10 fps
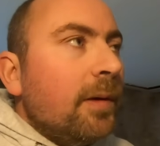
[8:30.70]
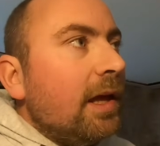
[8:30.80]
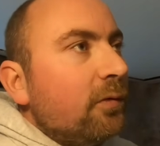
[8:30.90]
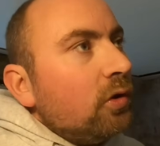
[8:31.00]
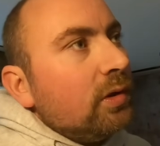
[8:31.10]

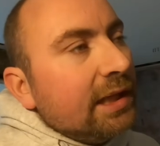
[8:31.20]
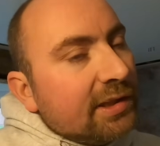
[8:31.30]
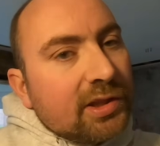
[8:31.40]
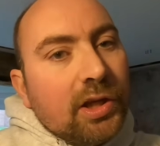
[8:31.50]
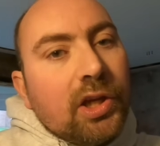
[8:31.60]
if you need
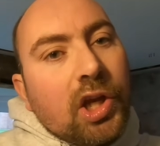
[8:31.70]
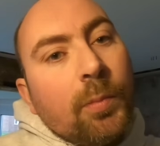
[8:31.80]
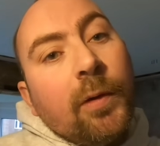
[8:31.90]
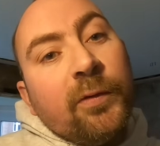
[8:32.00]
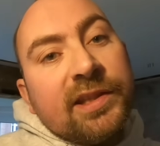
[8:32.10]
to
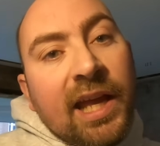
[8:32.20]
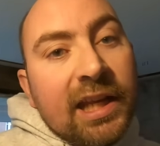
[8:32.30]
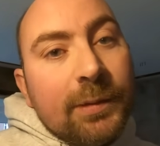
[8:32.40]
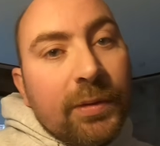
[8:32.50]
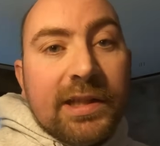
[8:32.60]
come off a
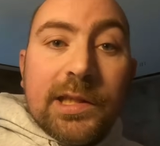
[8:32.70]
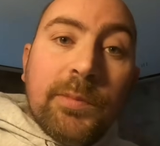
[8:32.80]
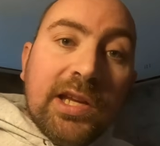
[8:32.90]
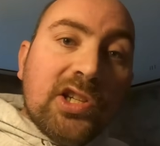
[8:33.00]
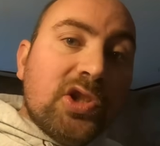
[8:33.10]
tiny bit to
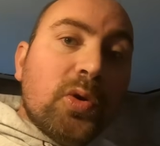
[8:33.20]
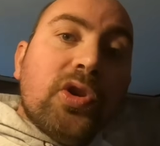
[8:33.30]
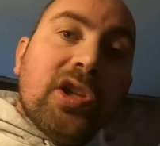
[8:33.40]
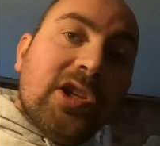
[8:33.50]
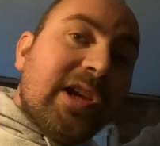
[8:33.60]
make sure
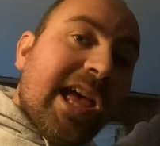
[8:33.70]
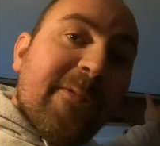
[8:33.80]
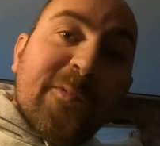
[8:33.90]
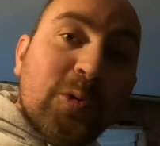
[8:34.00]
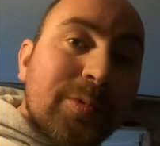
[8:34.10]
that you get a
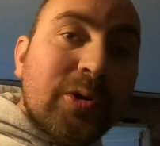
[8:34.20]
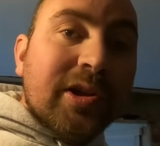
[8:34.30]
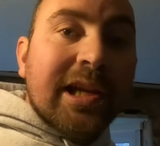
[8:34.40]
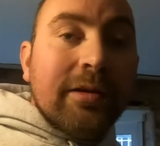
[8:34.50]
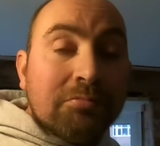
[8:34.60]
full board
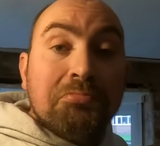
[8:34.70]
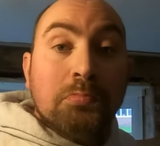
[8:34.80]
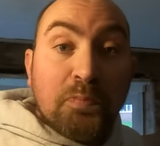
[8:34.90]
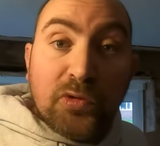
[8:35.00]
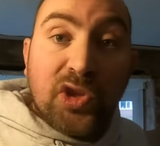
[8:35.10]
in,
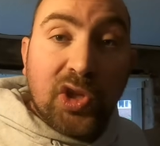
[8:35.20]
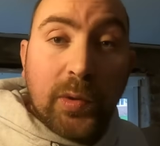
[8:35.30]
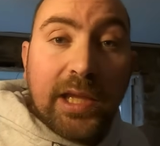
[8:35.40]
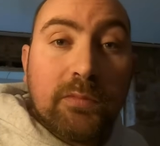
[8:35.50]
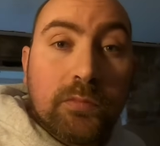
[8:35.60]
do
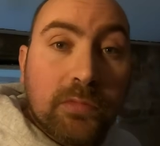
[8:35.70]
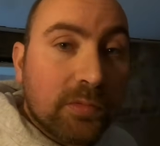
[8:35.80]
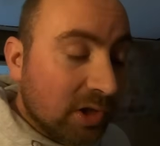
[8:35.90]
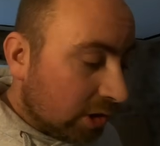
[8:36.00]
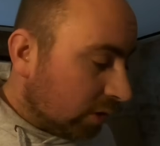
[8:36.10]
it.
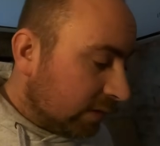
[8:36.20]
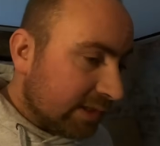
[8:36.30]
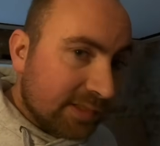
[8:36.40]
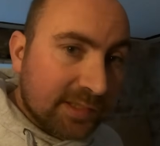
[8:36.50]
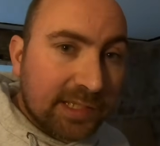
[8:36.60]
You know,
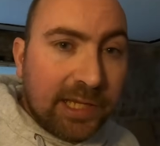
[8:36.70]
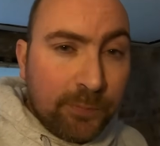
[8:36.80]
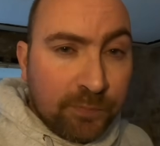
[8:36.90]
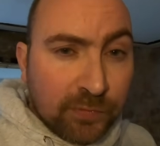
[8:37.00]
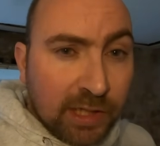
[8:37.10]
it's
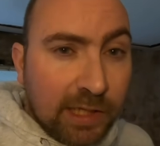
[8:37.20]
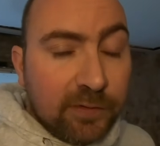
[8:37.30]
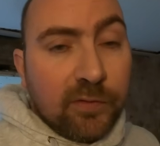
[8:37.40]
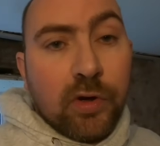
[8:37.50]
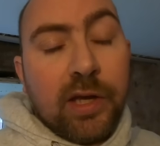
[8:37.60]
if
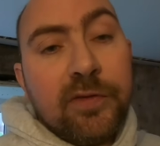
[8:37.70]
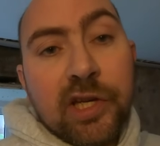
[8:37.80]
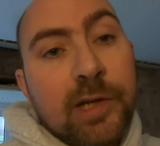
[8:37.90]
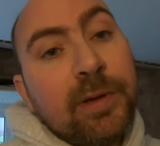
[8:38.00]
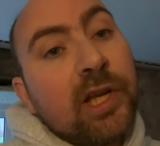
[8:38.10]
you're
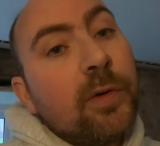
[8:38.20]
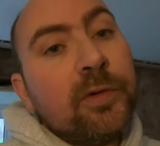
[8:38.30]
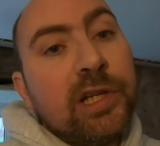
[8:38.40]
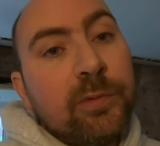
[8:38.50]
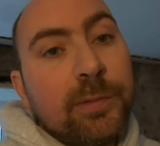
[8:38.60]
going to be
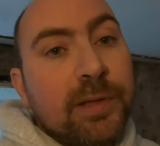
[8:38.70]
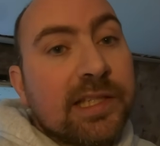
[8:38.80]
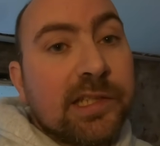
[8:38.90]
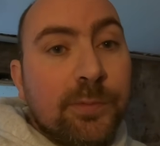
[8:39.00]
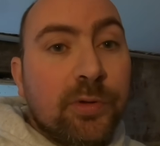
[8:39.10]
covering it with a
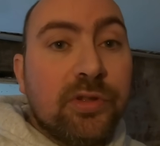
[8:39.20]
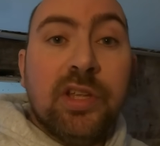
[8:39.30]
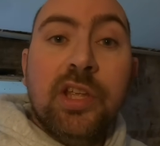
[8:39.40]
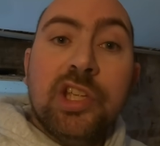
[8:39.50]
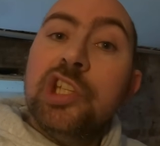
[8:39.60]
plasterboard,
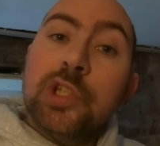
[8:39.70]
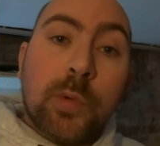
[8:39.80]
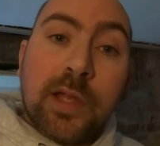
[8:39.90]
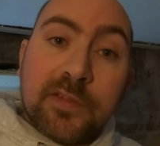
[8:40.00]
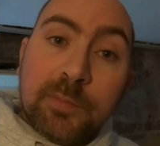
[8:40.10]
you
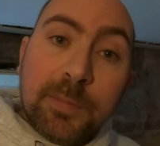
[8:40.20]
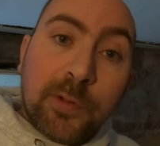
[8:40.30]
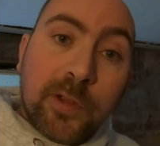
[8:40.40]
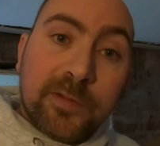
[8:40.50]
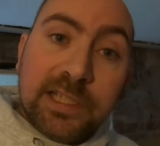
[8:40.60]
don't have to be
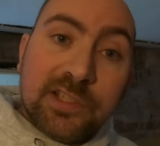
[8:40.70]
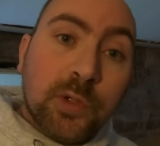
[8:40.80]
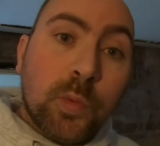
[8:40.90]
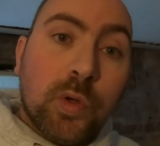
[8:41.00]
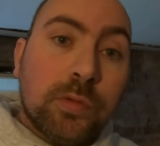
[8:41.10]
perfectly to
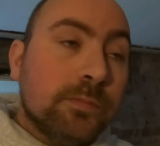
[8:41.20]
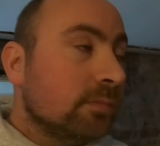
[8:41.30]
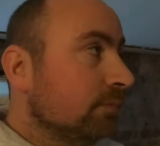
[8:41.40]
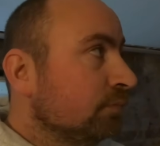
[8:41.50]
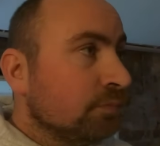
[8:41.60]
the wall.
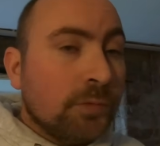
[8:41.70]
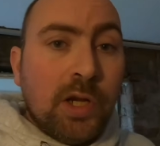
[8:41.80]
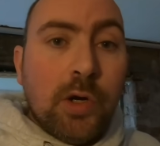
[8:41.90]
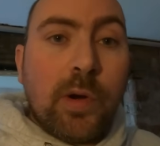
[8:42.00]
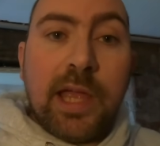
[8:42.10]

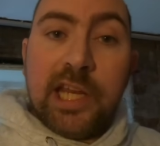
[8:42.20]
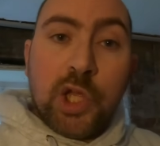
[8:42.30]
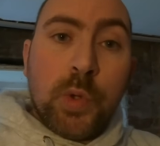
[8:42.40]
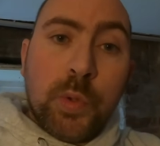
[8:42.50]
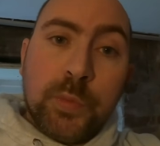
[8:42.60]
Right,
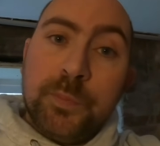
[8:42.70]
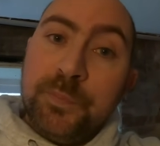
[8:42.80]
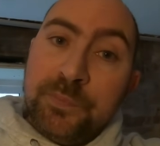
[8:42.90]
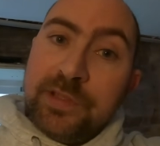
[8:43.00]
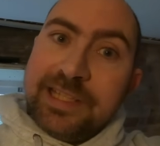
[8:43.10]
anywho,
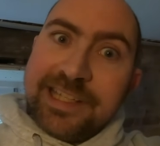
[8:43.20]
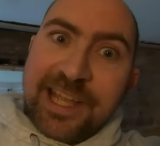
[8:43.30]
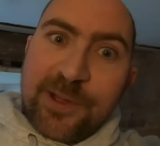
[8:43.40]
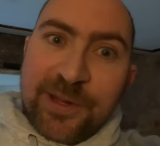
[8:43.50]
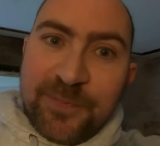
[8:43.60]
let's get
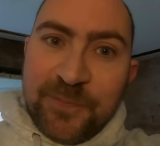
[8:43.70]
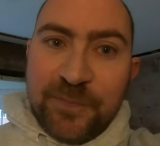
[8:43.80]
going.